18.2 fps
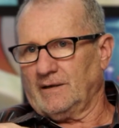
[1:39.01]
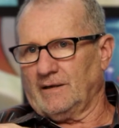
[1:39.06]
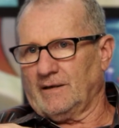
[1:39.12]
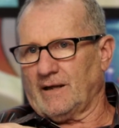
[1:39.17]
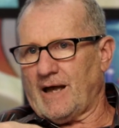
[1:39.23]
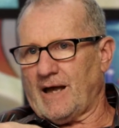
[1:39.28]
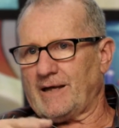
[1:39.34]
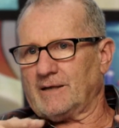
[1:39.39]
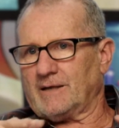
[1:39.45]

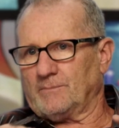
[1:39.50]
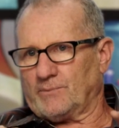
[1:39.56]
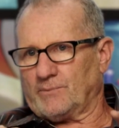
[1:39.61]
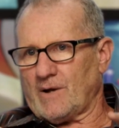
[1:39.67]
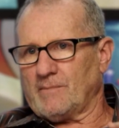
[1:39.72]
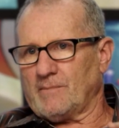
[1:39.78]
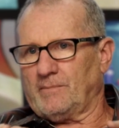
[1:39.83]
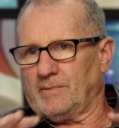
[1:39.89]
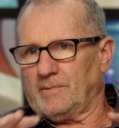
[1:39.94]
and I can
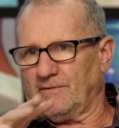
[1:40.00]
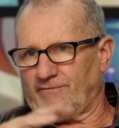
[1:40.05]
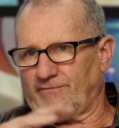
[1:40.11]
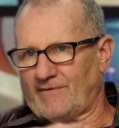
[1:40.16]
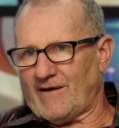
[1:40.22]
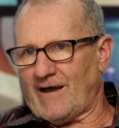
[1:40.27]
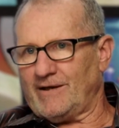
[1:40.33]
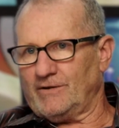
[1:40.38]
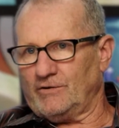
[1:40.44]
probably
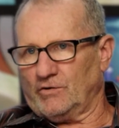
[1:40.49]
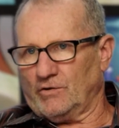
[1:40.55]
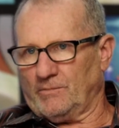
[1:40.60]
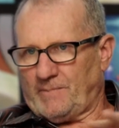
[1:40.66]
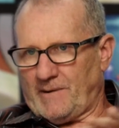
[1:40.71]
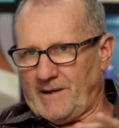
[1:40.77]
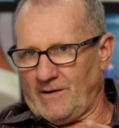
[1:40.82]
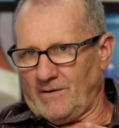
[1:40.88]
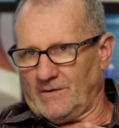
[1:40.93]
find
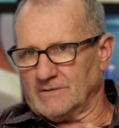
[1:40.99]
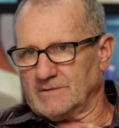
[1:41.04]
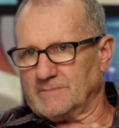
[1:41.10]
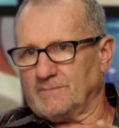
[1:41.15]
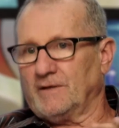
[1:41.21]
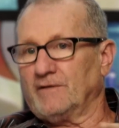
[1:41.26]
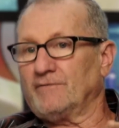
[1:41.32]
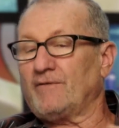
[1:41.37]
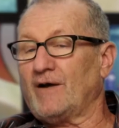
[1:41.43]
your
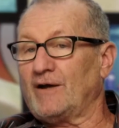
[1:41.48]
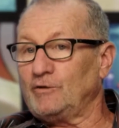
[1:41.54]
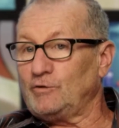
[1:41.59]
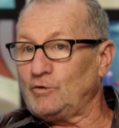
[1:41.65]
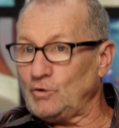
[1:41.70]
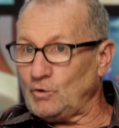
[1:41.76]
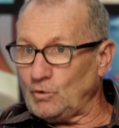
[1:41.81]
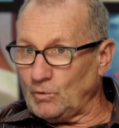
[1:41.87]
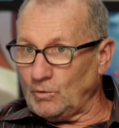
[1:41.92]
parents, but if I
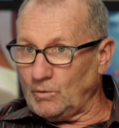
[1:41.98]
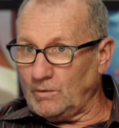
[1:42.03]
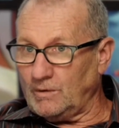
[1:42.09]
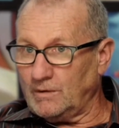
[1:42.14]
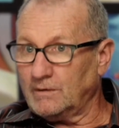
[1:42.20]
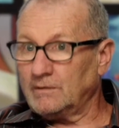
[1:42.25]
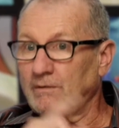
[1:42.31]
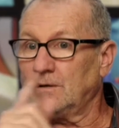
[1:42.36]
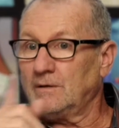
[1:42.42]

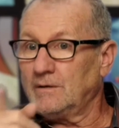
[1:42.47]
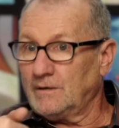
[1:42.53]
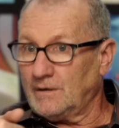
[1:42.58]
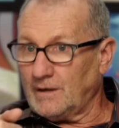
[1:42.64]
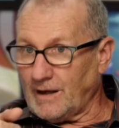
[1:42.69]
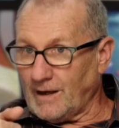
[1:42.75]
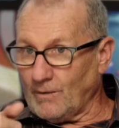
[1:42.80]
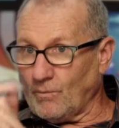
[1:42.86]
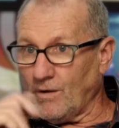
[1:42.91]
do,
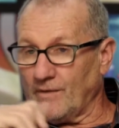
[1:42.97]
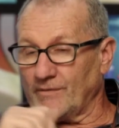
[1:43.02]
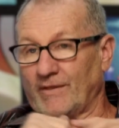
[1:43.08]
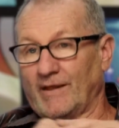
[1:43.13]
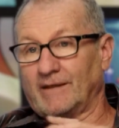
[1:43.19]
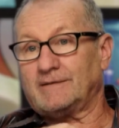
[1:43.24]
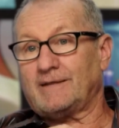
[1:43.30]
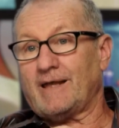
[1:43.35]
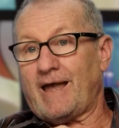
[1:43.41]
I want
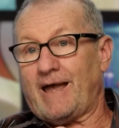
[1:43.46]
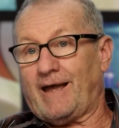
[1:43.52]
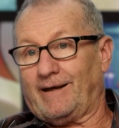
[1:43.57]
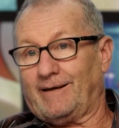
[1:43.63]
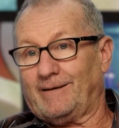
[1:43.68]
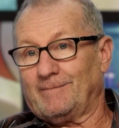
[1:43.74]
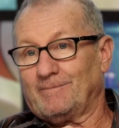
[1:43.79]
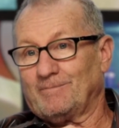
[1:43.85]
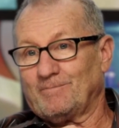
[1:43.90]
that
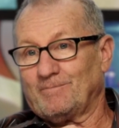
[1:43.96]
tag.